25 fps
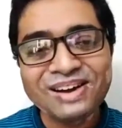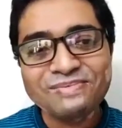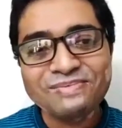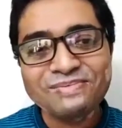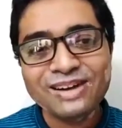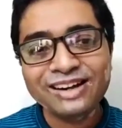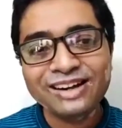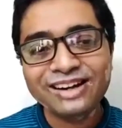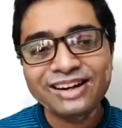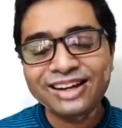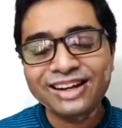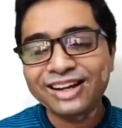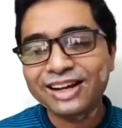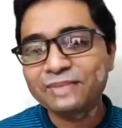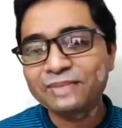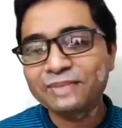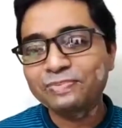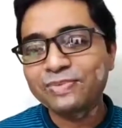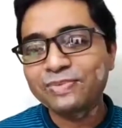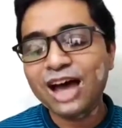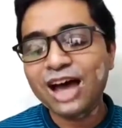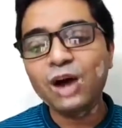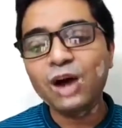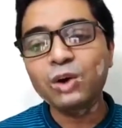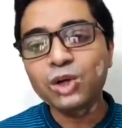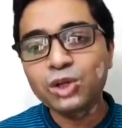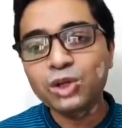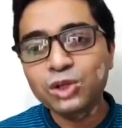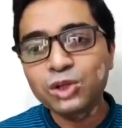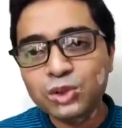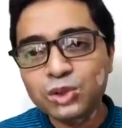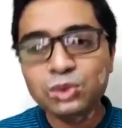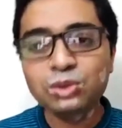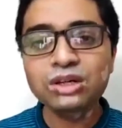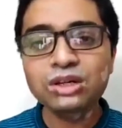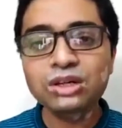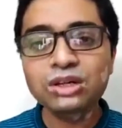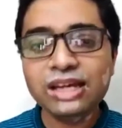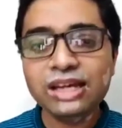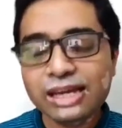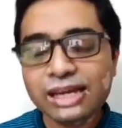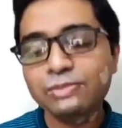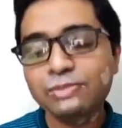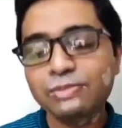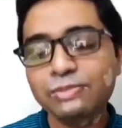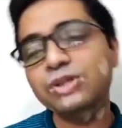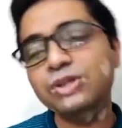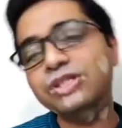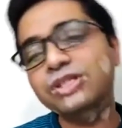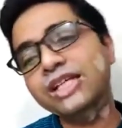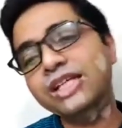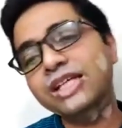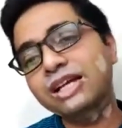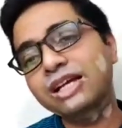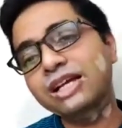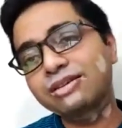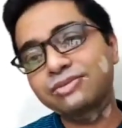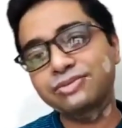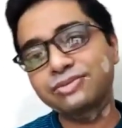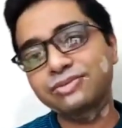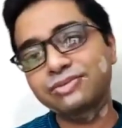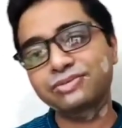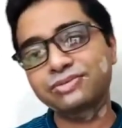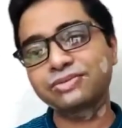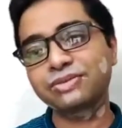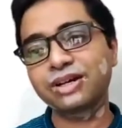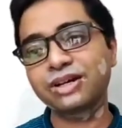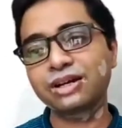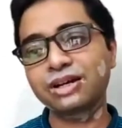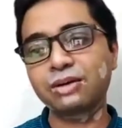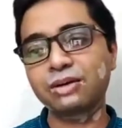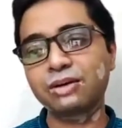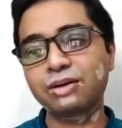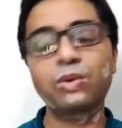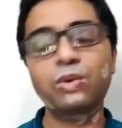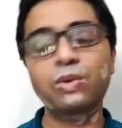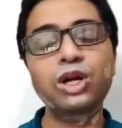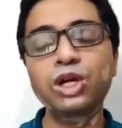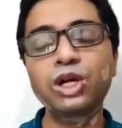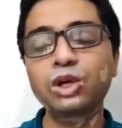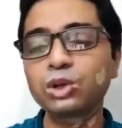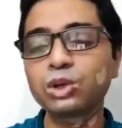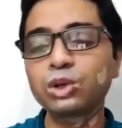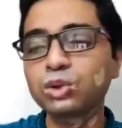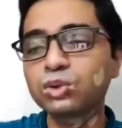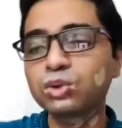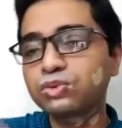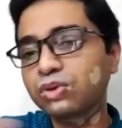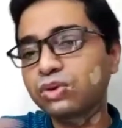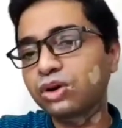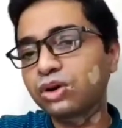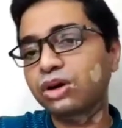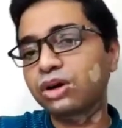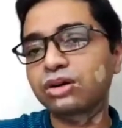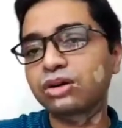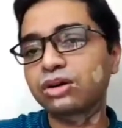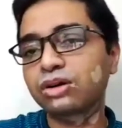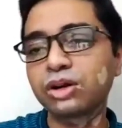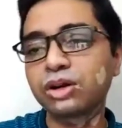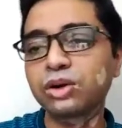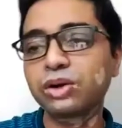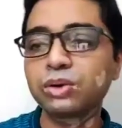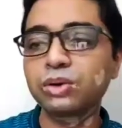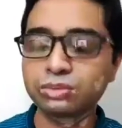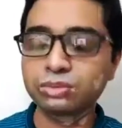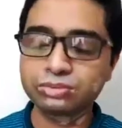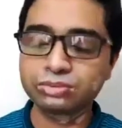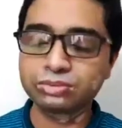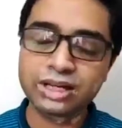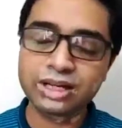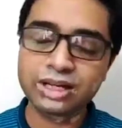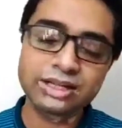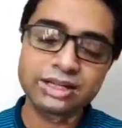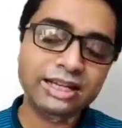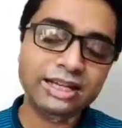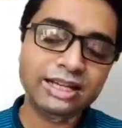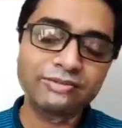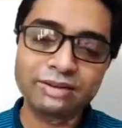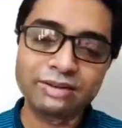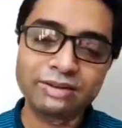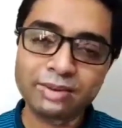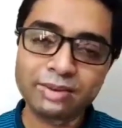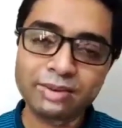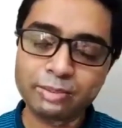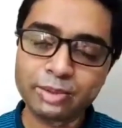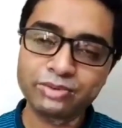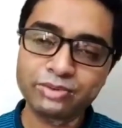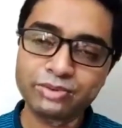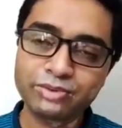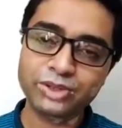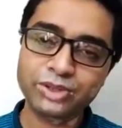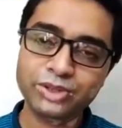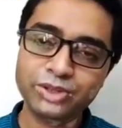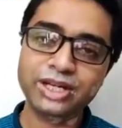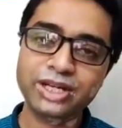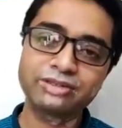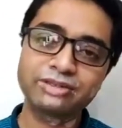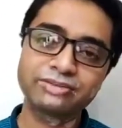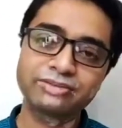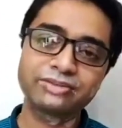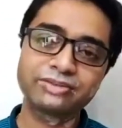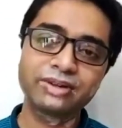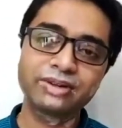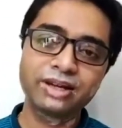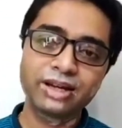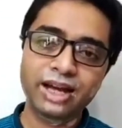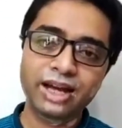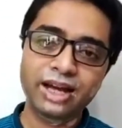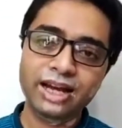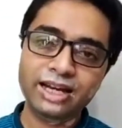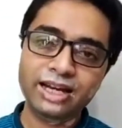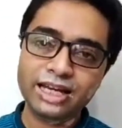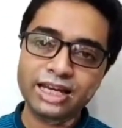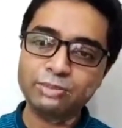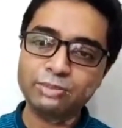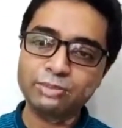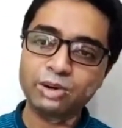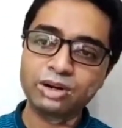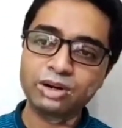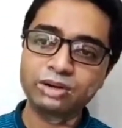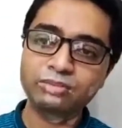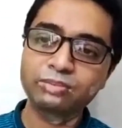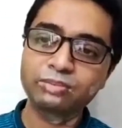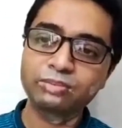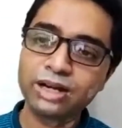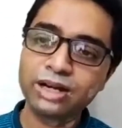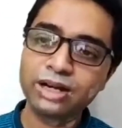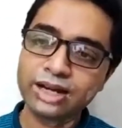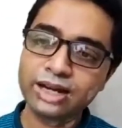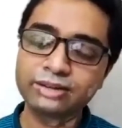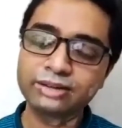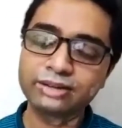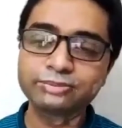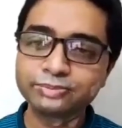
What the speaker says: But how do you keep yourself? What do you do for self-development for yourself and keep on building?